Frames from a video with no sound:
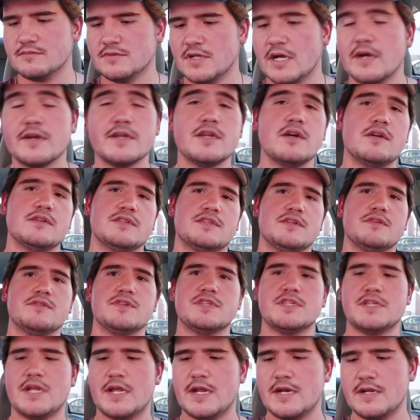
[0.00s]
Now, he also
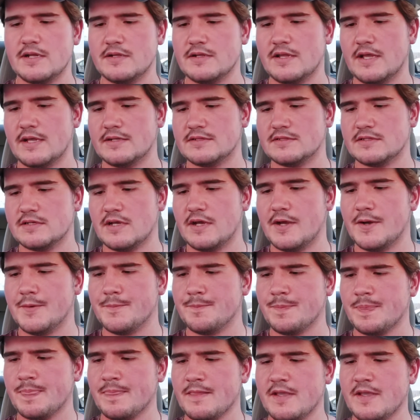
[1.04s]
stated that